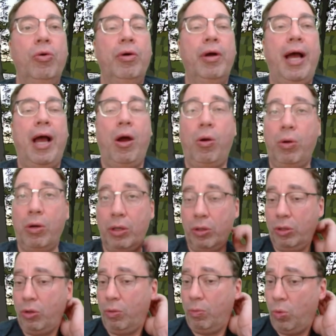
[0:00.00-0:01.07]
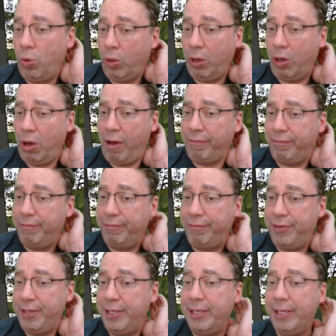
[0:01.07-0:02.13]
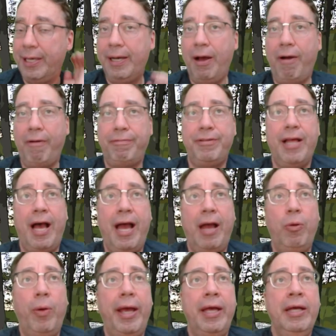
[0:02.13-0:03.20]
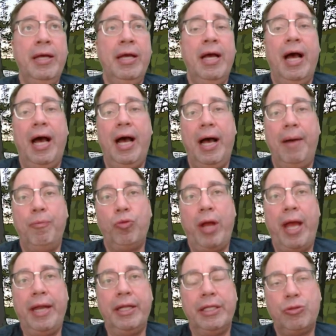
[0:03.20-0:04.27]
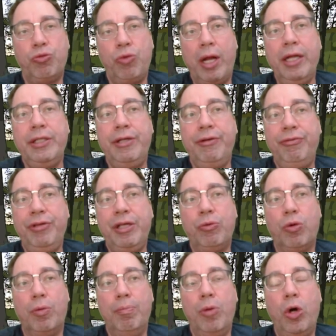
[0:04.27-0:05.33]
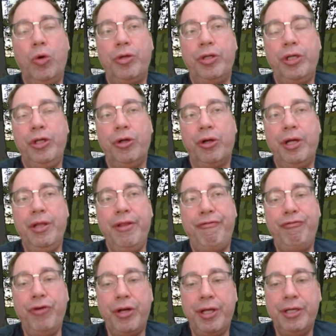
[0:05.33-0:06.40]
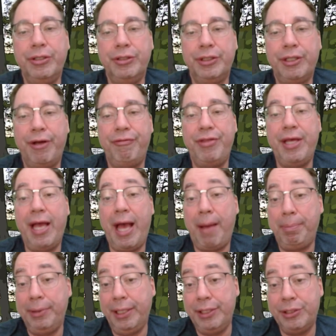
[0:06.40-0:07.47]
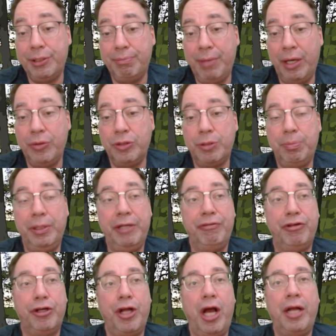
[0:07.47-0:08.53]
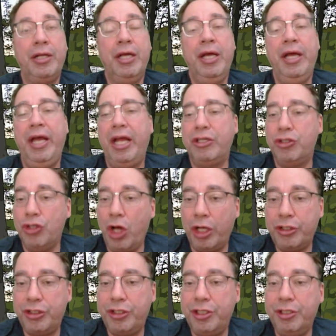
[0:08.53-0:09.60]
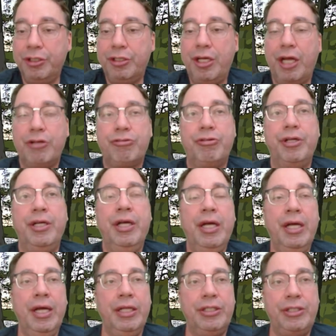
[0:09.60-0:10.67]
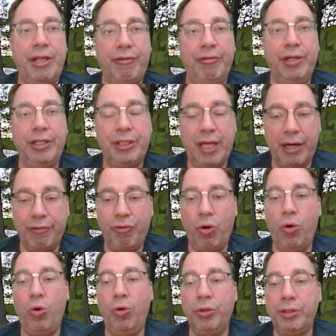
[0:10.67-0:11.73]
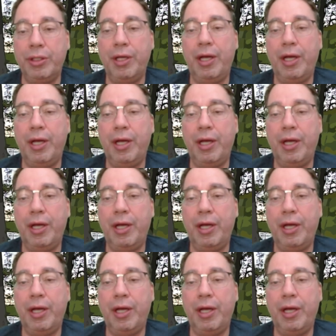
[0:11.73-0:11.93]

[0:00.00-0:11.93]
hour or more off of the highway, and it's relatively remote. You're in the foothills of the Appalachian Mountains, believe it or not. It's not shield country. It's definitely kind of old